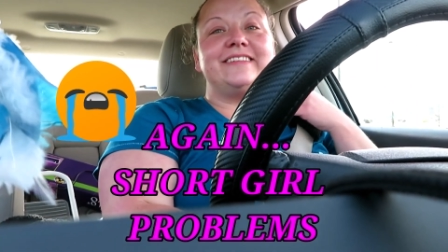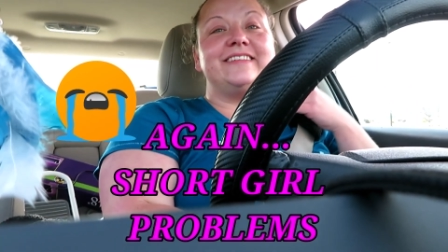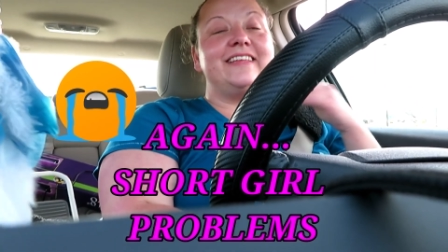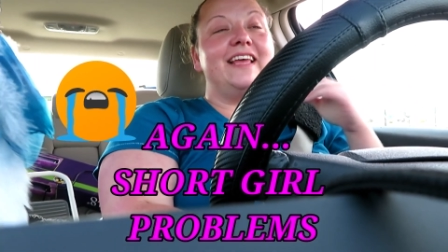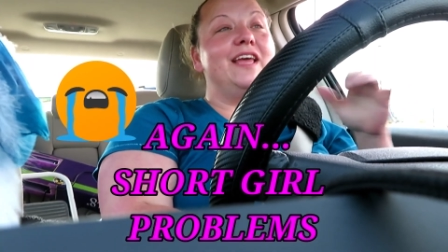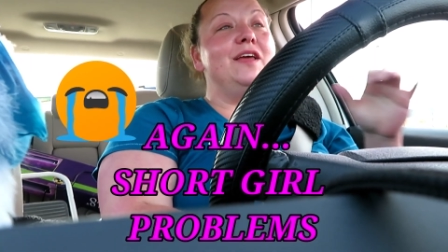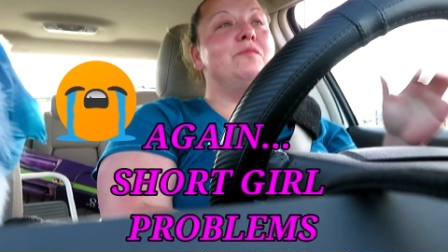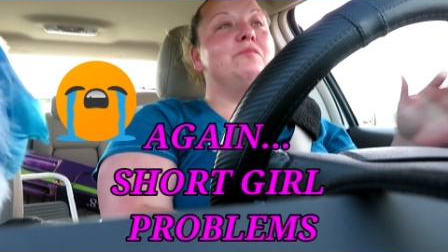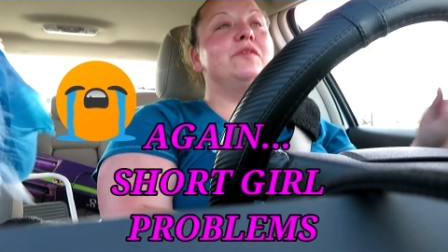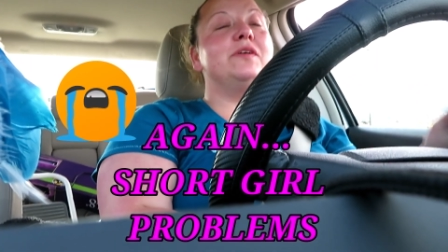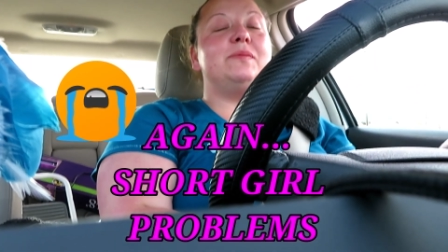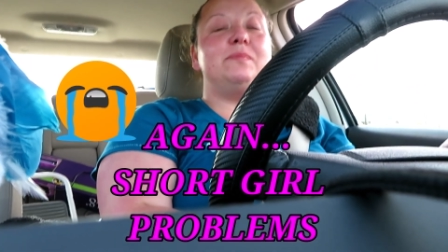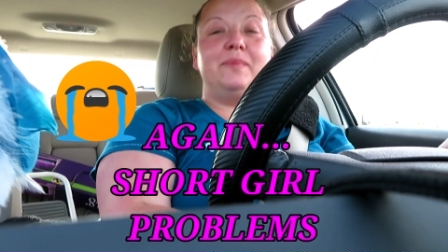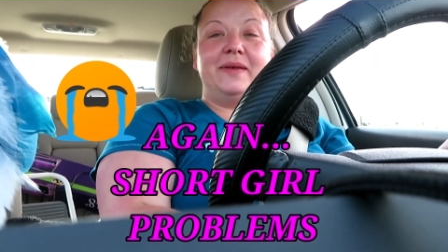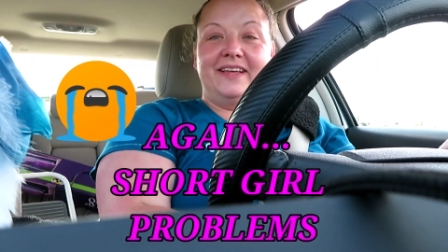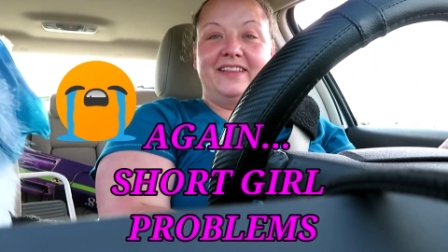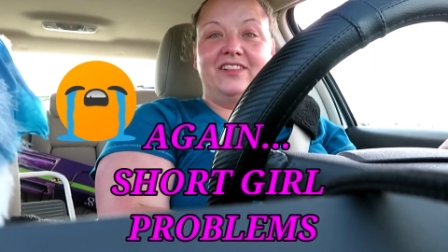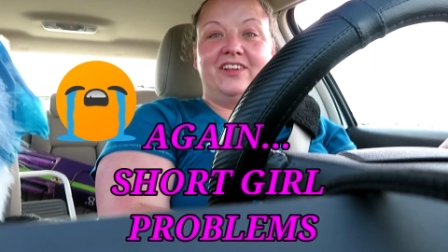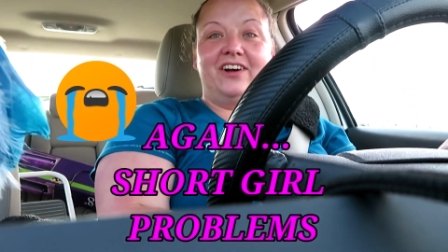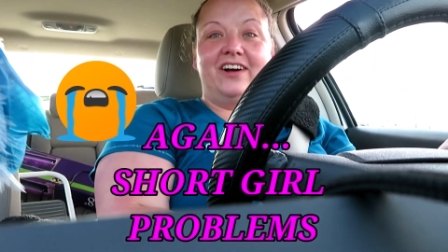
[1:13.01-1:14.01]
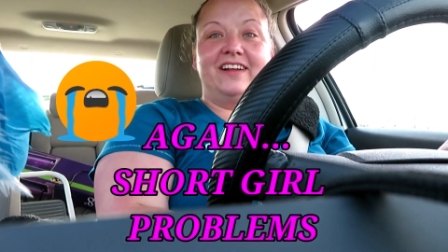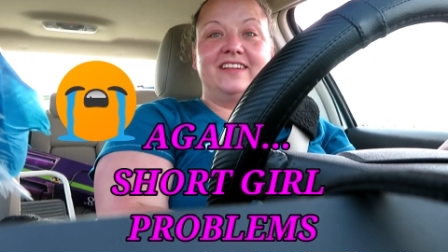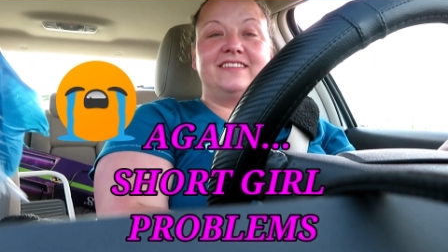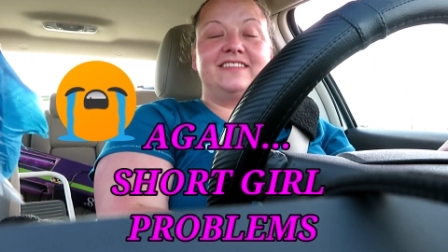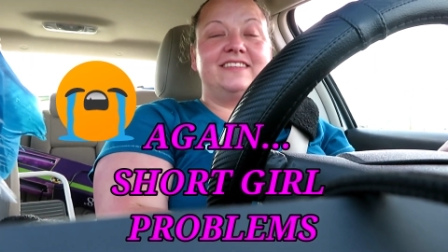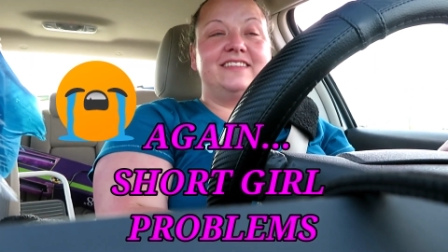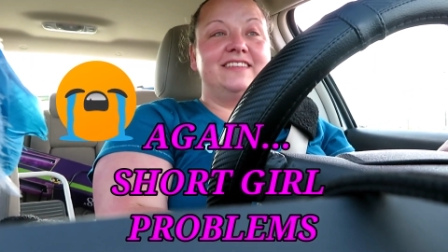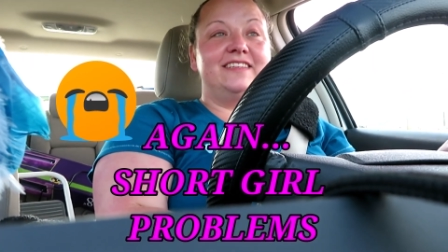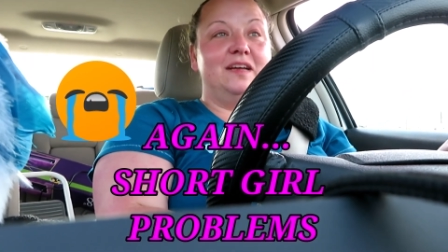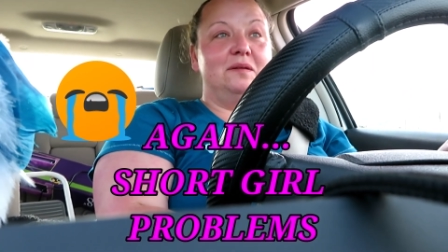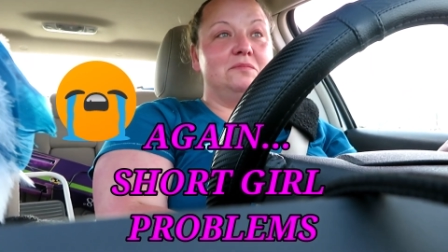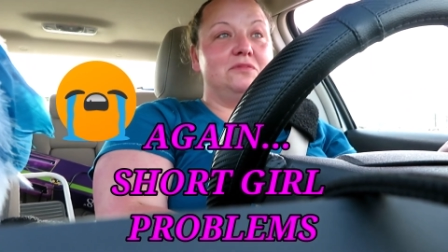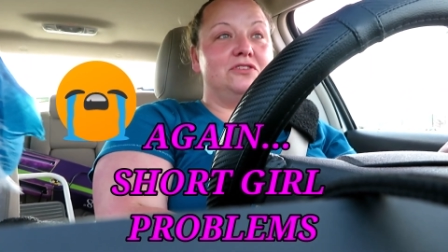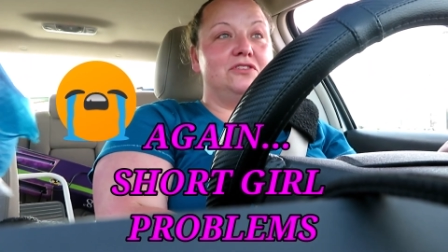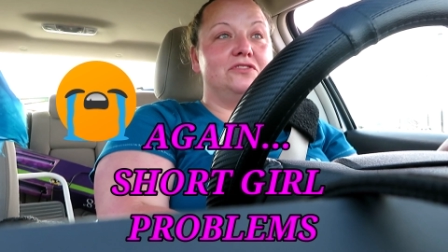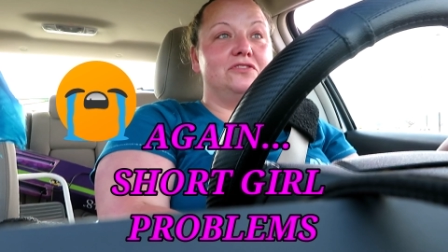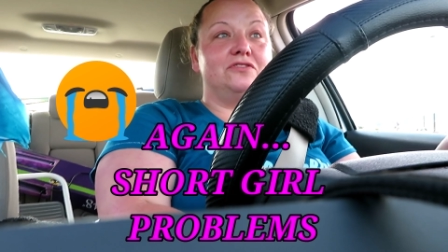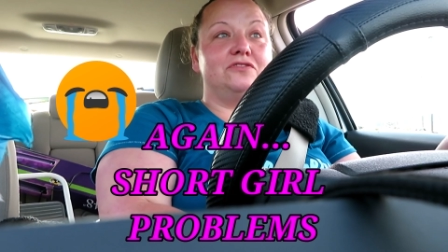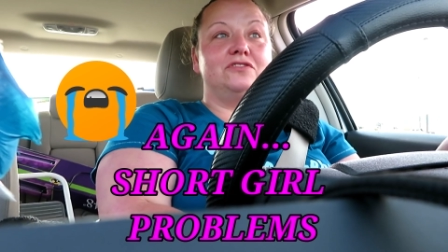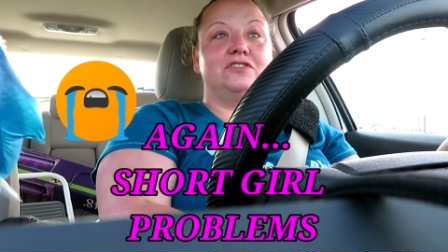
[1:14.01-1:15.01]
Same with Big Lots. The
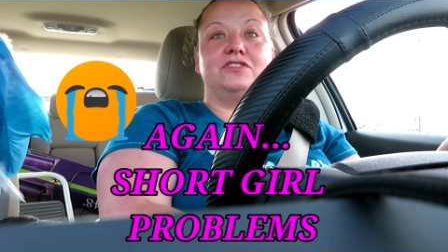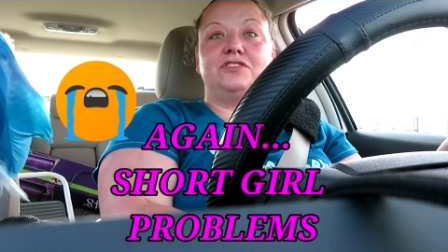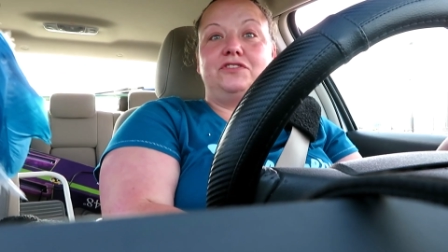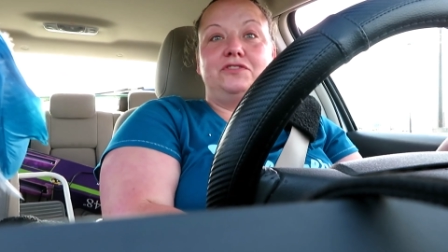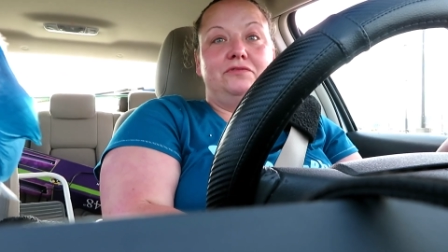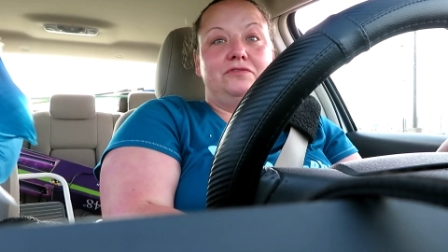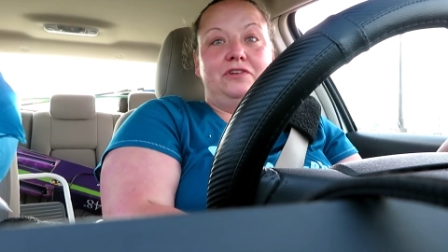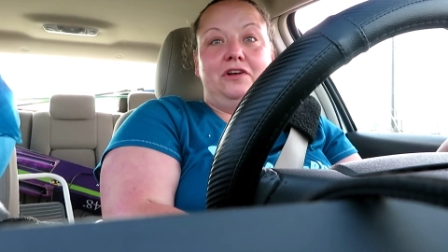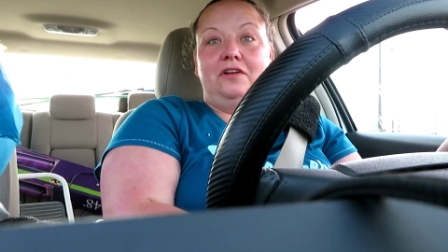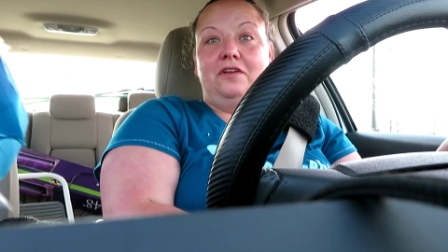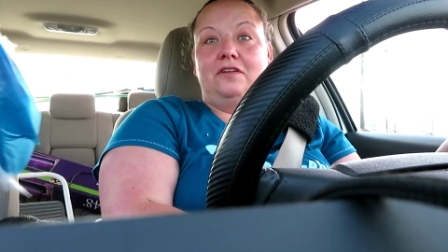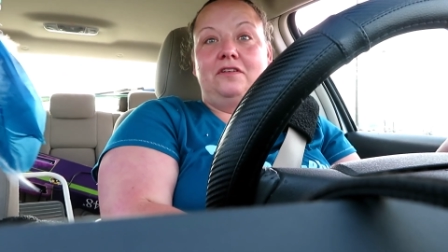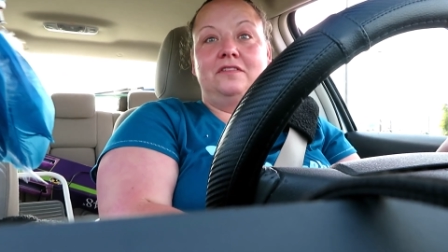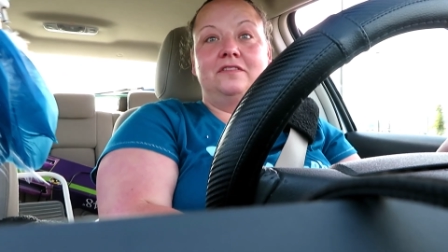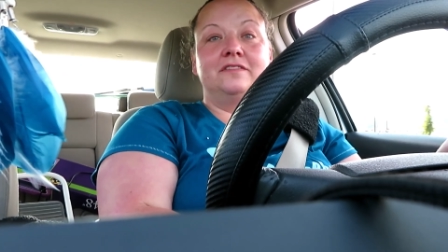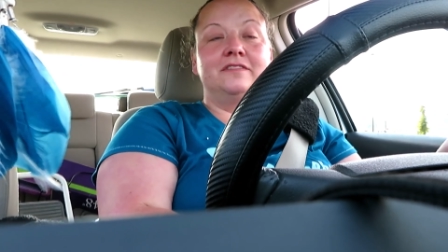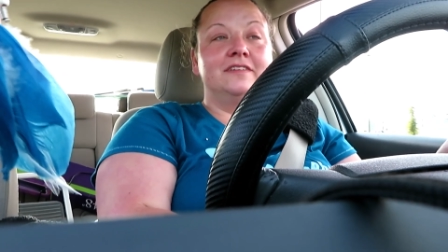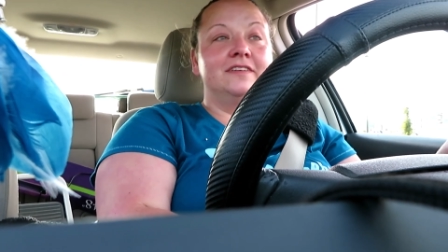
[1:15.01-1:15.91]
dumpsters are just too tall.